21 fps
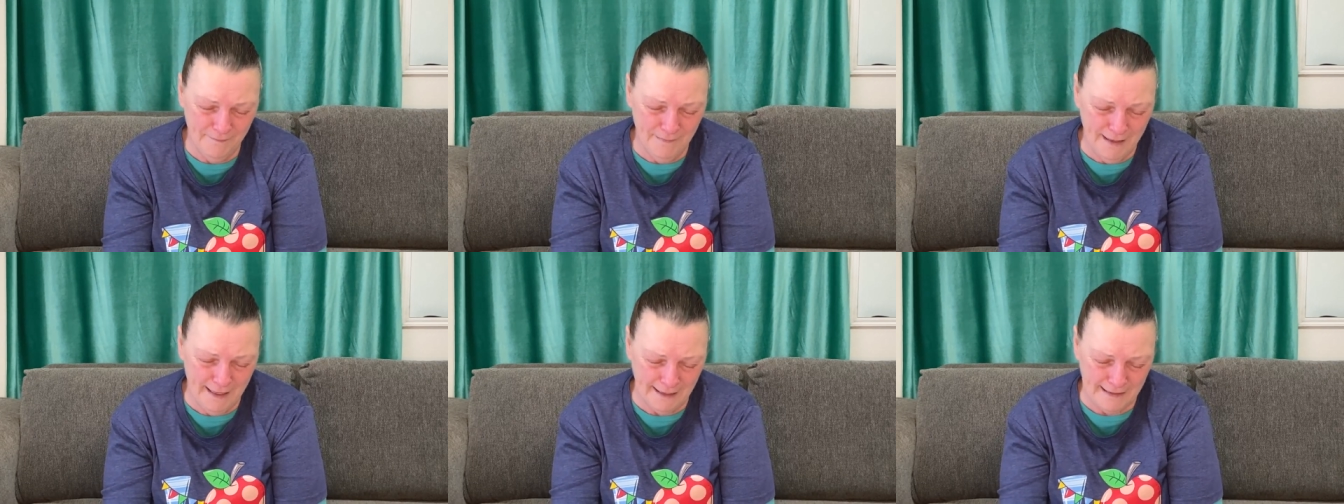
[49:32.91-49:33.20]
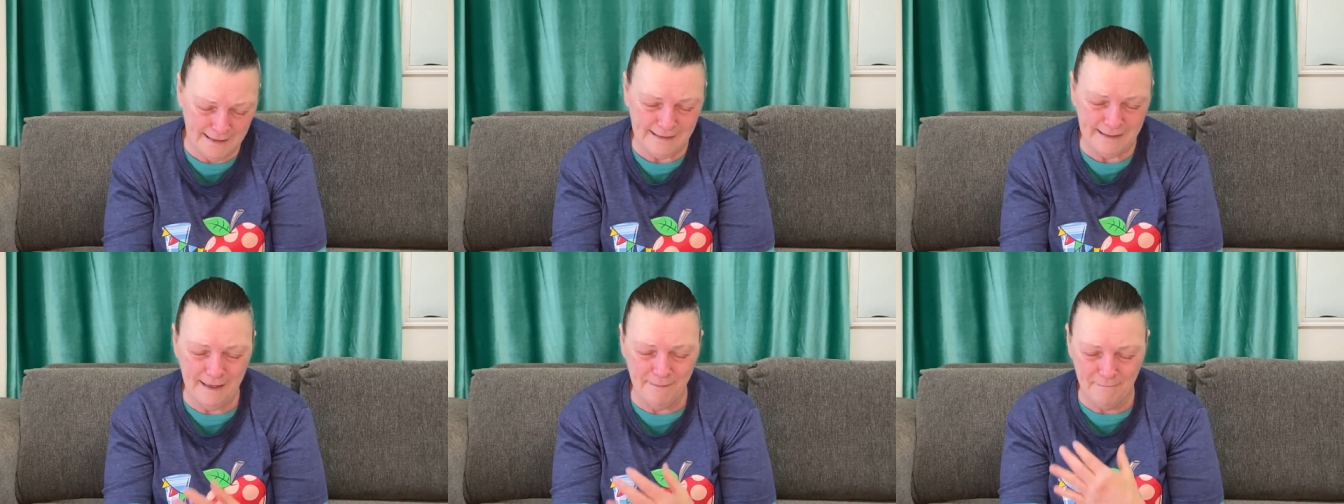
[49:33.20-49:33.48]

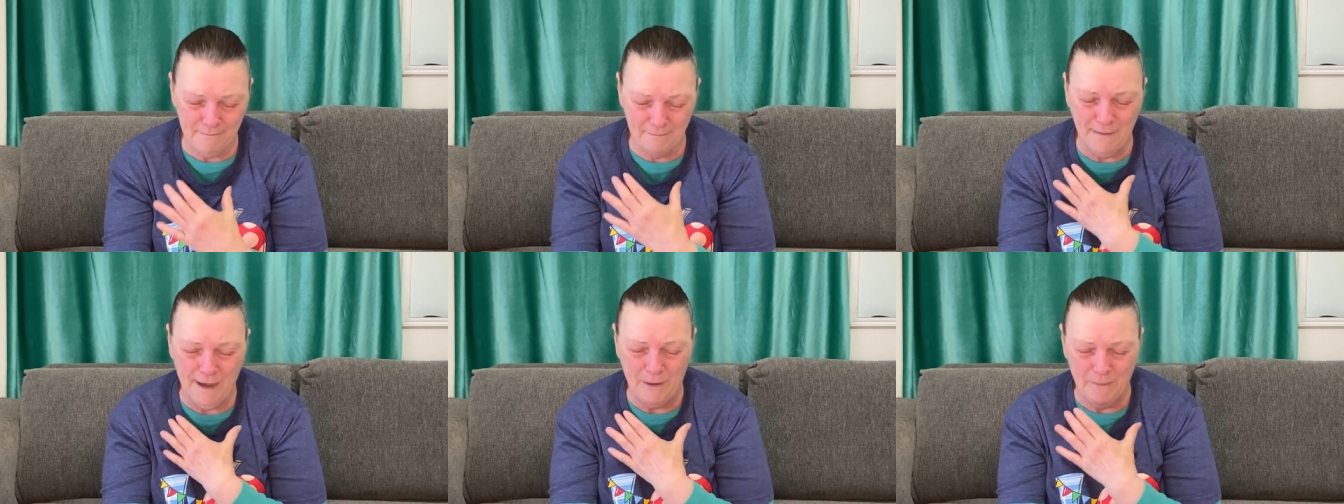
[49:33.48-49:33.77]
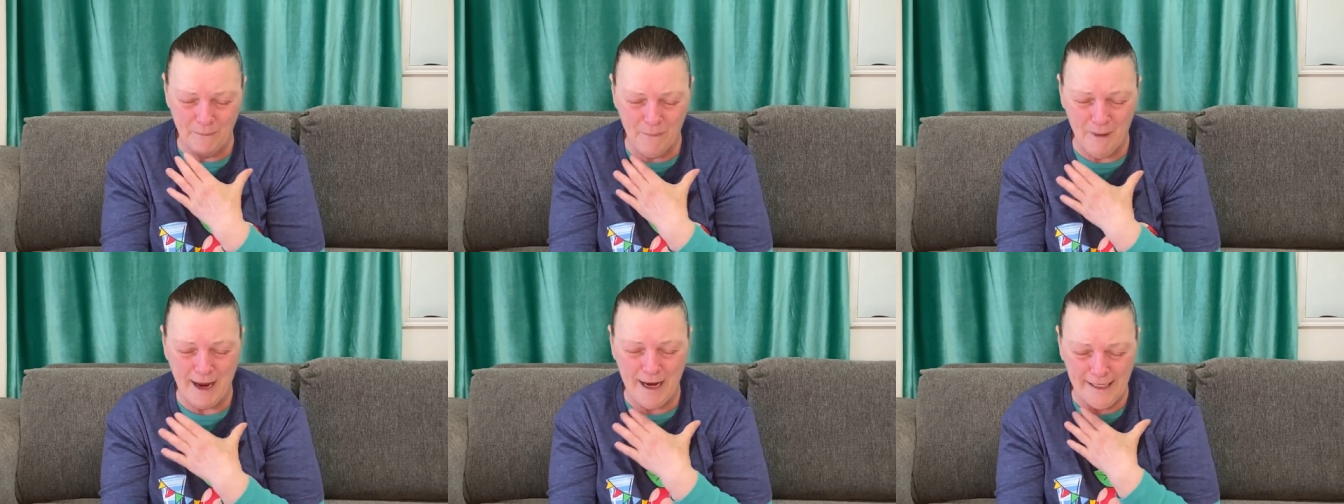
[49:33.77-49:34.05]
is that my
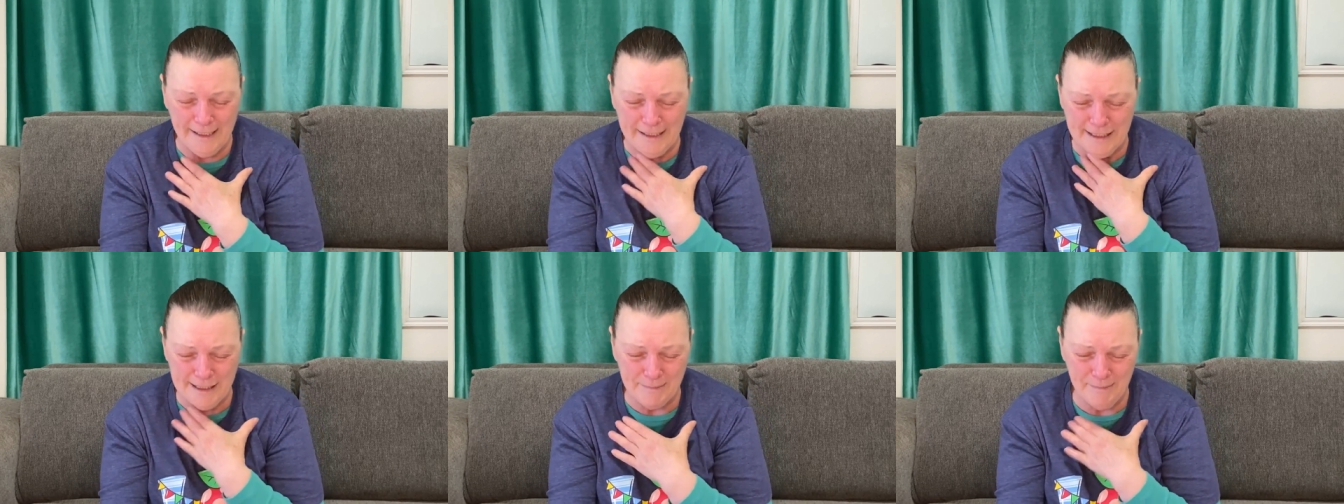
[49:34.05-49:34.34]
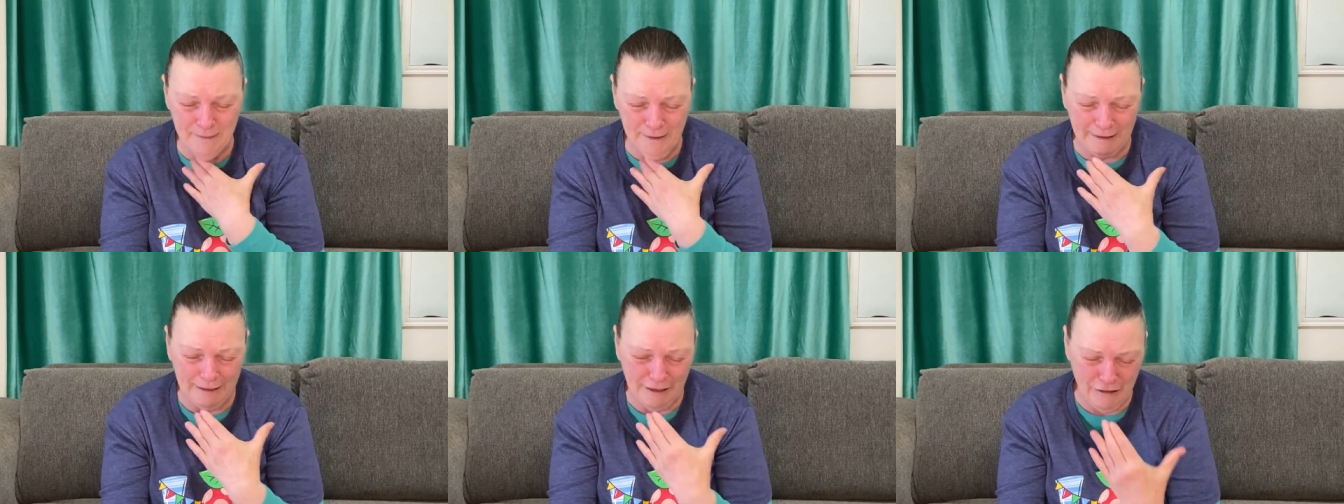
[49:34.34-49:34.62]
ways
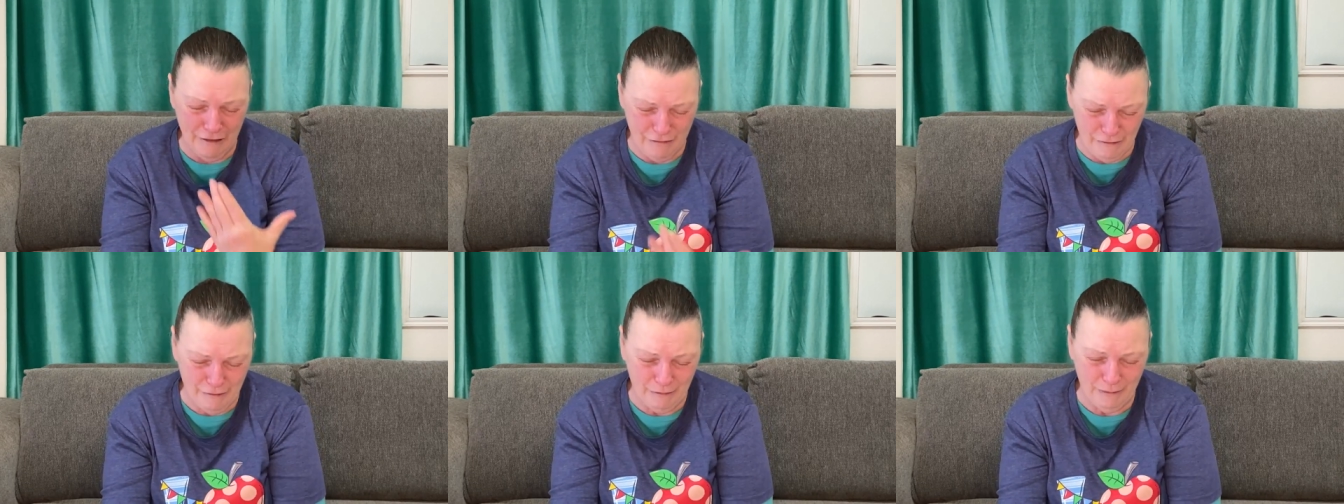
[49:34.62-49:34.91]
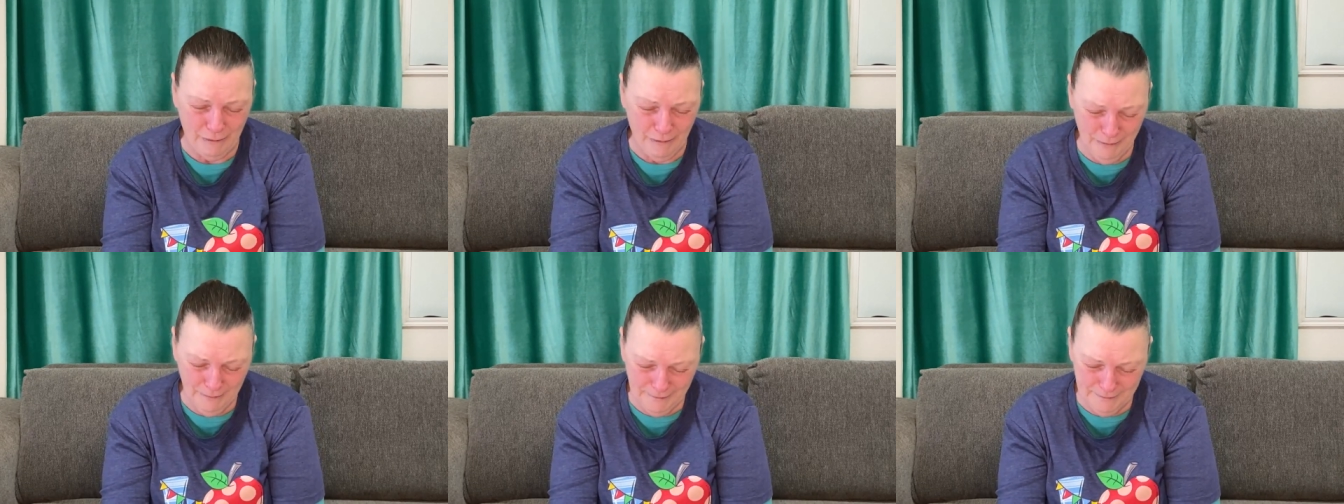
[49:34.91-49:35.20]
please
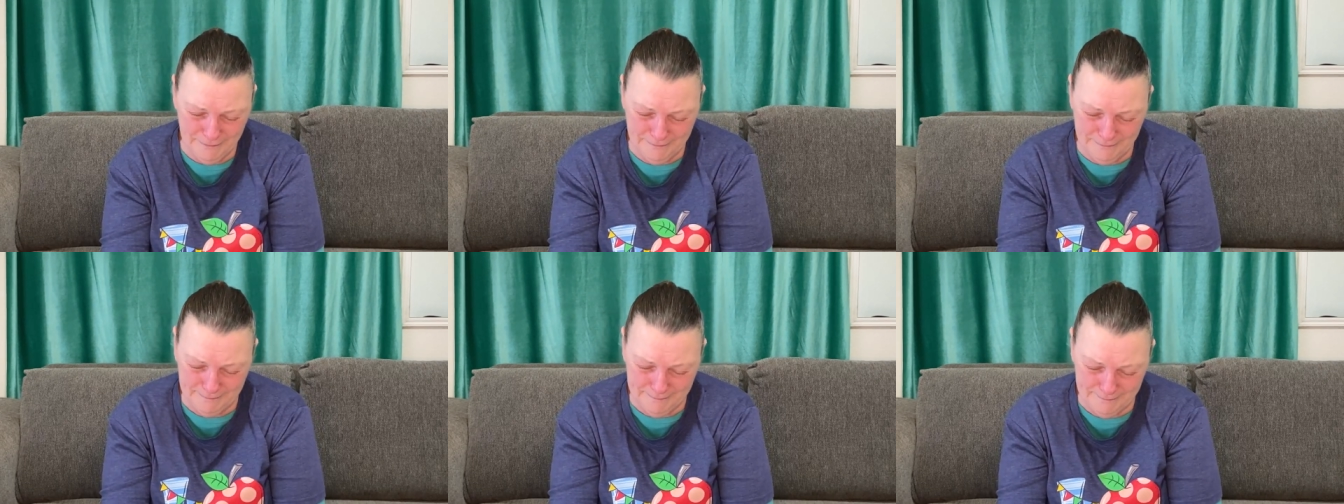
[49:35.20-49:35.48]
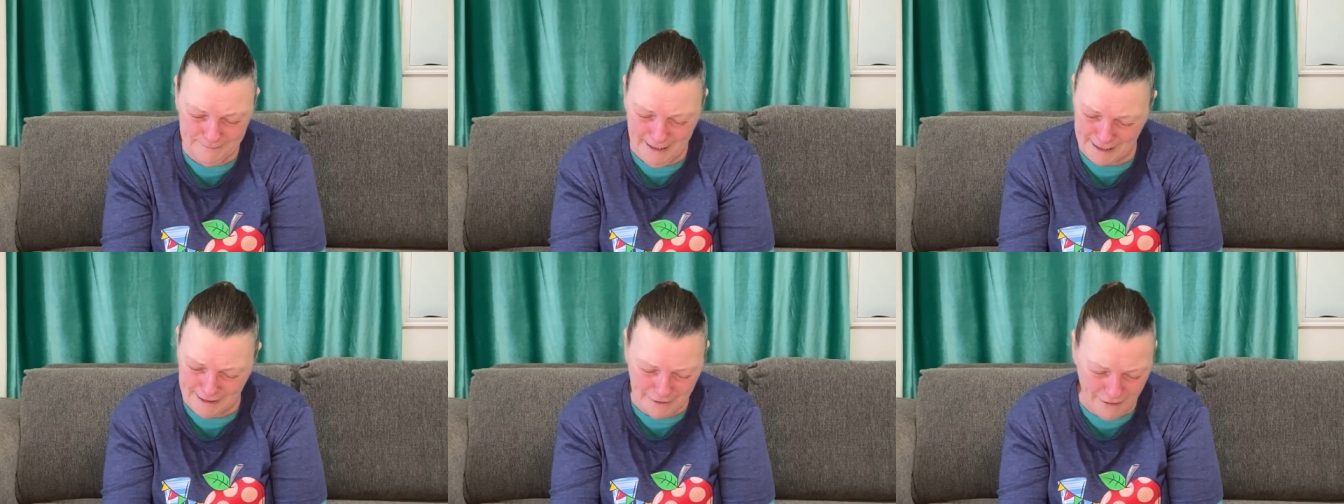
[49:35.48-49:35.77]
you.
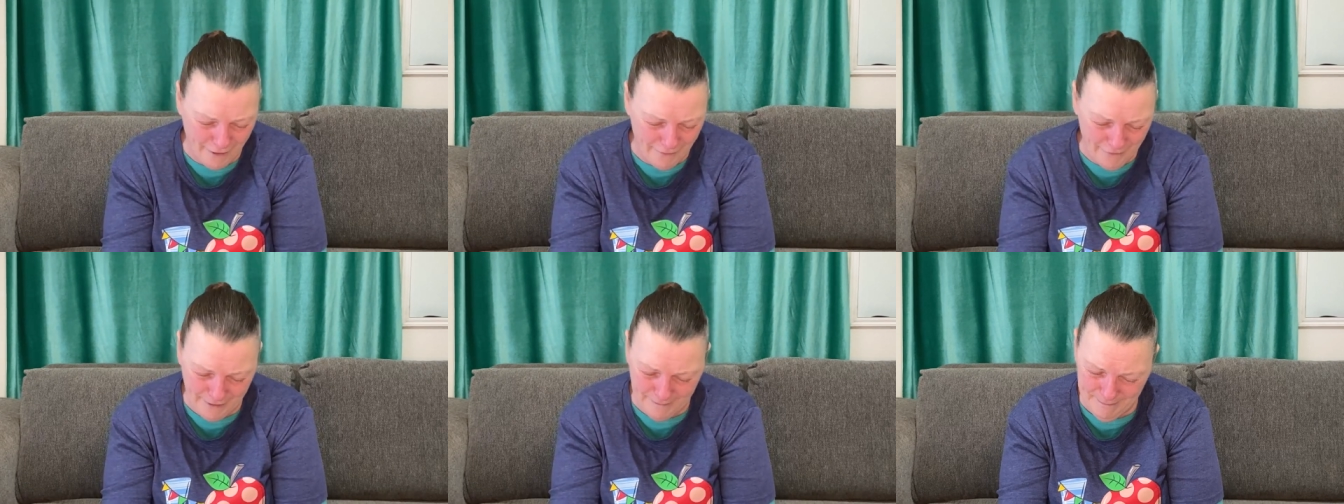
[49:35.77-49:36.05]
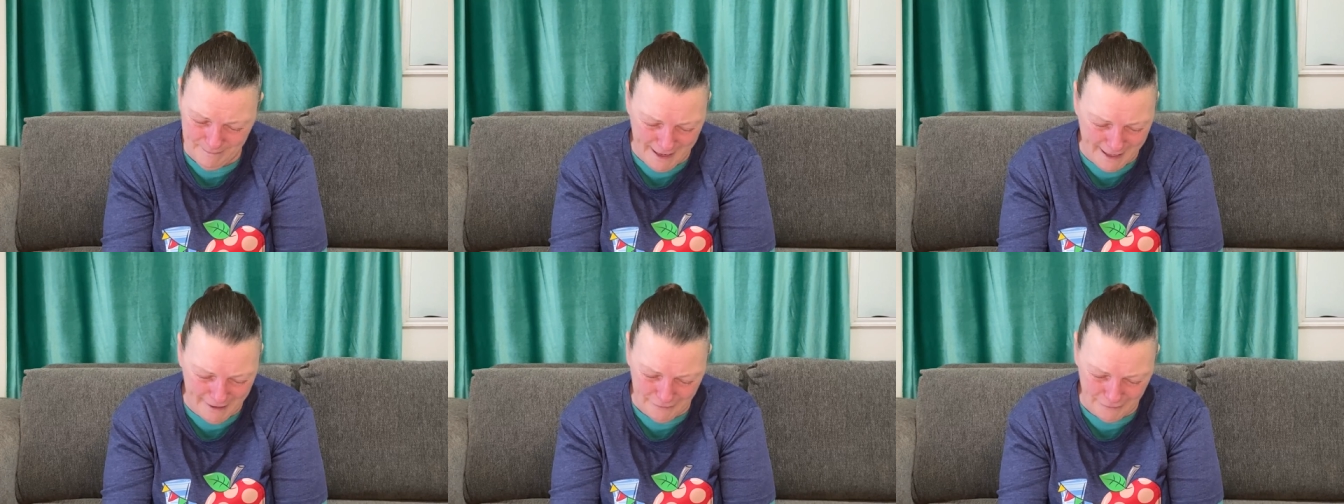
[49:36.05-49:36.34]
That's all that
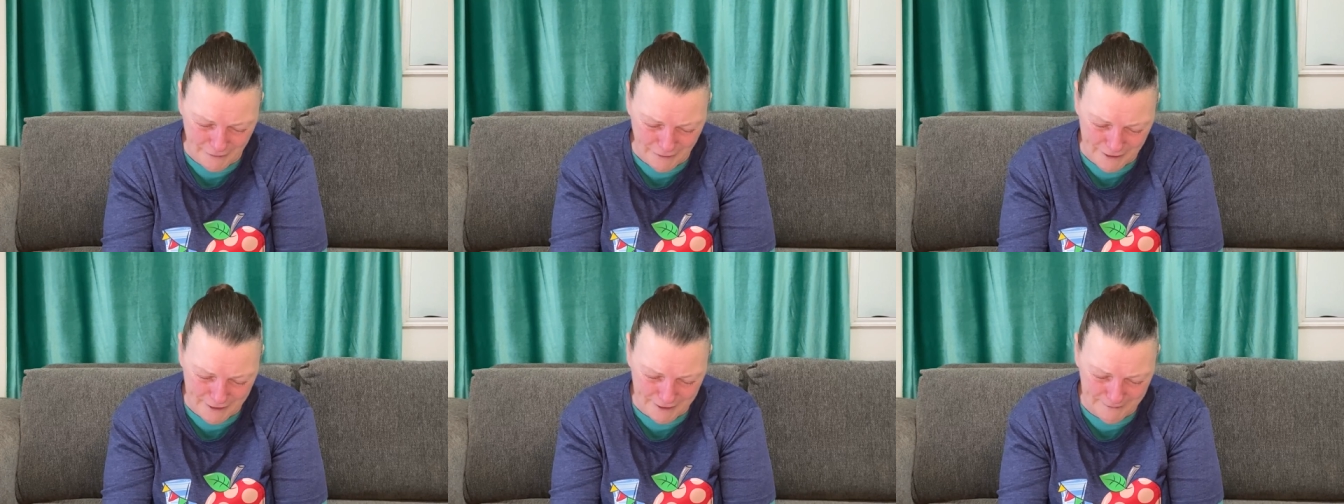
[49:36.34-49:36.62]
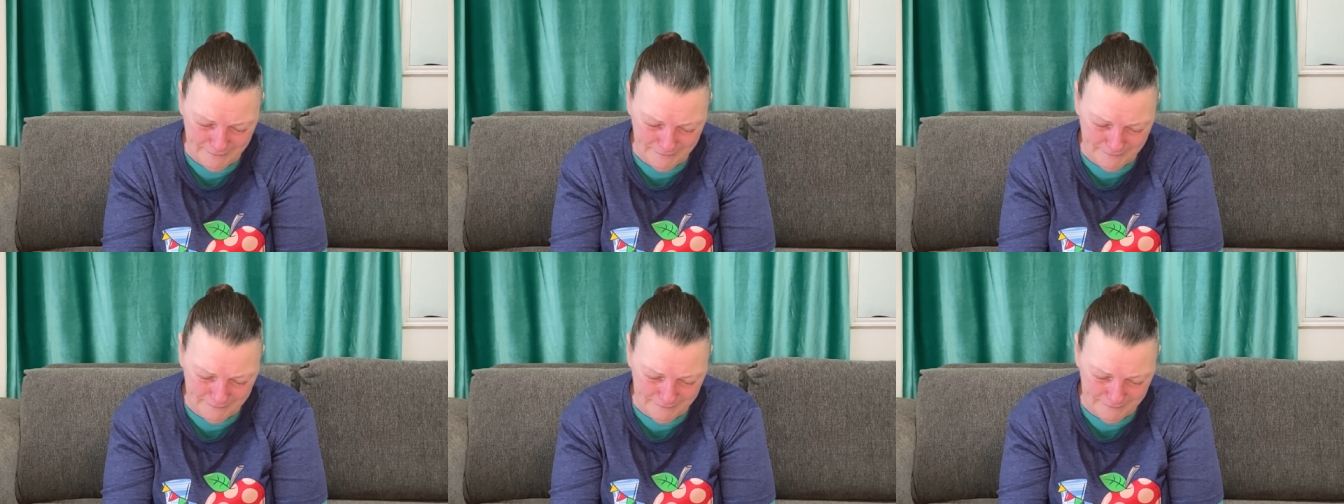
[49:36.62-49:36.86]
matters.